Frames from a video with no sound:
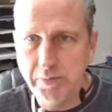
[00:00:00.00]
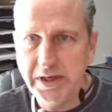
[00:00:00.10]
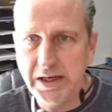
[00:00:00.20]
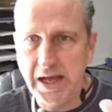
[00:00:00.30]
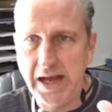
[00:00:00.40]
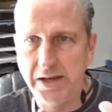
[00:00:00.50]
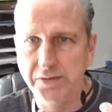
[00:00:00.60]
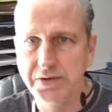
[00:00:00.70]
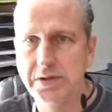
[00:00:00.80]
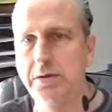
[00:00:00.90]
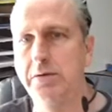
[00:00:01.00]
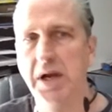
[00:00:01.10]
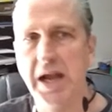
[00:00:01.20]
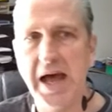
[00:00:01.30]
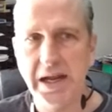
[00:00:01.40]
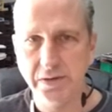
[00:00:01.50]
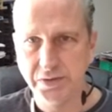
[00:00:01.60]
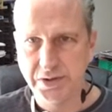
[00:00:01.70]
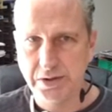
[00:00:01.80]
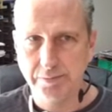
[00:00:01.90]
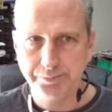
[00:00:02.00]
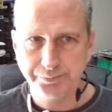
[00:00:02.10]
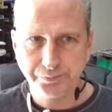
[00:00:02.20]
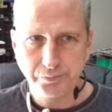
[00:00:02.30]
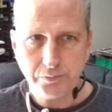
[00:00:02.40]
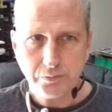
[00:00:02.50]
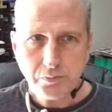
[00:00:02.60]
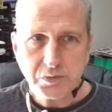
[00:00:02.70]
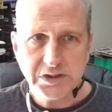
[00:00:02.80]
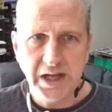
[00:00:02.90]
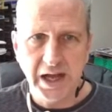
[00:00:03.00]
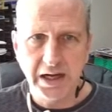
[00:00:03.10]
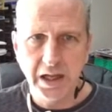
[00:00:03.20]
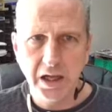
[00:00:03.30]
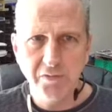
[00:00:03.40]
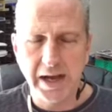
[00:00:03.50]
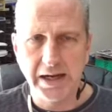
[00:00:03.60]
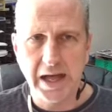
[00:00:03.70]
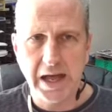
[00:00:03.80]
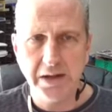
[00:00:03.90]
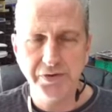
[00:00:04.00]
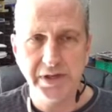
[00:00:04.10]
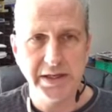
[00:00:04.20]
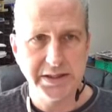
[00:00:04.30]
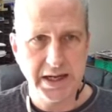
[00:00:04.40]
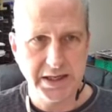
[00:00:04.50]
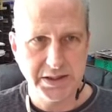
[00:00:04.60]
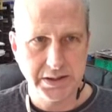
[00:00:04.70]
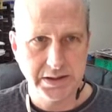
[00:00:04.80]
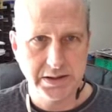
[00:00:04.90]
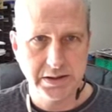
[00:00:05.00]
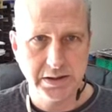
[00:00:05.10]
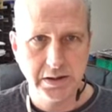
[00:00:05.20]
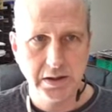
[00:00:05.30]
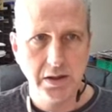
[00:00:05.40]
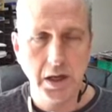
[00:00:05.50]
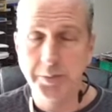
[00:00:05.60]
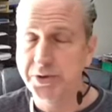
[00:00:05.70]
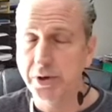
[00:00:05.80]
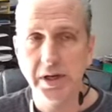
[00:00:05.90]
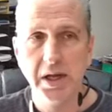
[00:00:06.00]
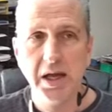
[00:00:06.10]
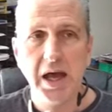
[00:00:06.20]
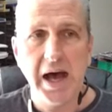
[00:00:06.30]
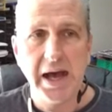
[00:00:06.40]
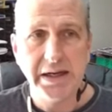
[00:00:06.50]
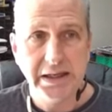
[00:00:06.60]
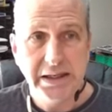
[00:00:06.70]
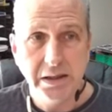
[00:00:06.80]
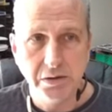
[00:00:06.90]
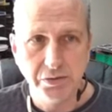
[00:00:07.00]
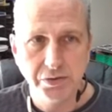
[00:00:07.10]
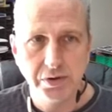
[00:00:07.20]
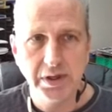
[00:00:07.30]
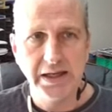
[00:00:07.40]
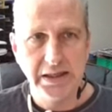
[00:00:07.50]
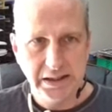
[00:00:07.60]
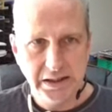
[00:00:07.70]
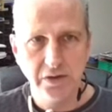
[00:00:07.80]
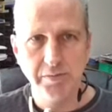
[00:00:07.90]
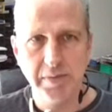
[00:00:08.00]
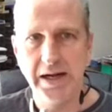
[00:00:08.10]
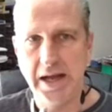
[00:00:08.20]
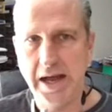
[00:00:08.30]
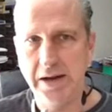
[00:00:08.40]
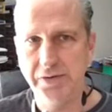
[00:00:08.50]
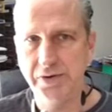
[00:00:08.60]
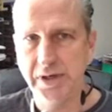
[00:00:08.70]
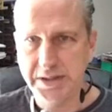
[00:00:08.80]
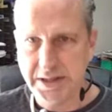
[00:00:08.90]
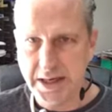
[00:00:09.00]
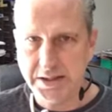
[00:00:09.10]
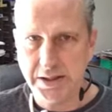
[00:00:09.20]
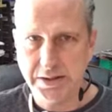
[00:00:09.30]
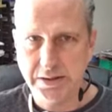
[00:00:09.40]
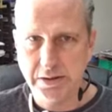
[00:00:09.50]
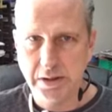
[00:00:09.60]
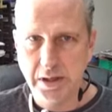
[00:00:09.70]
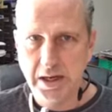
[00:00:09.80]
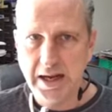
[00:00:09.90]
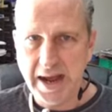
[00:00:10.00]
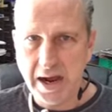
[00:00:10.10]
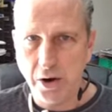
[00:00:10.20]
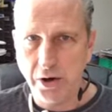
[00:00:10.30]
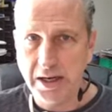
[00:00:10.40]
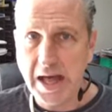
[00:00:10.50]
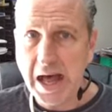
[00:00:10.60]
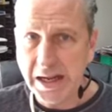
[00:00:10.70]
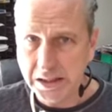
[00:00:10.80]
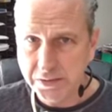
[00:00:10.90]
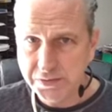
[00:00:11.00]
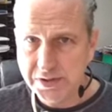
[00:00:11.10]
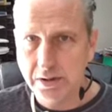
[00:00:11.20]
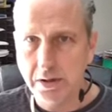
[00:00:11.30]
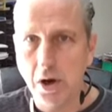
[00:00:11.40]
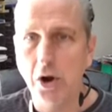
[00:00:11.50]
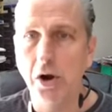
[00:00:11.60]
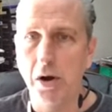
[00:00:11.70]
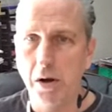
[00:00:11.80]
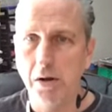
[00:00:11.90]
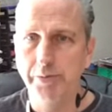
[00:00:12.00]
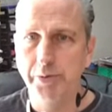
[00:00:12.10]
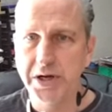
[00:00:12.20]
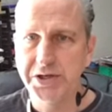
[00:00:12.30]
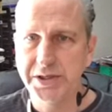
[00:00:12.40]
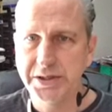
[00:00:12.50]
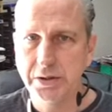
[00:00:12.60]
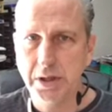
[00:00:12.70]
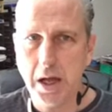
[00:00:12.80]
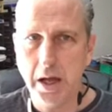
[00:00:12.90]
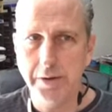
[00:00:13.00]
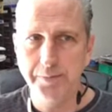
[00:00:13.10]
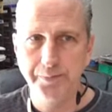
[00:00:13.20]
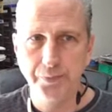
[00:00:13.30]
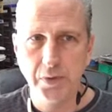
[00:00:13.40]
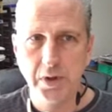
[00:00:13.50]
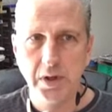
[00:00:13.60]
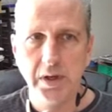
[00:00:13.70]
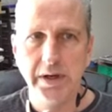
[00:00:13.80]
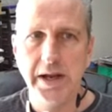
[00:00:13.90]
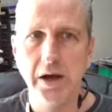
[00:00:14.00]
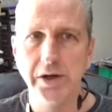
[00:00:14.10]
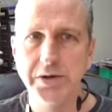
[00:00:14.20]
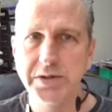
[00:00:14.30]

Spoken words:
many lives, lives. I love my life in Texas. I'm sorry, I live my life in Texas. Our lives are all precious to God. Now,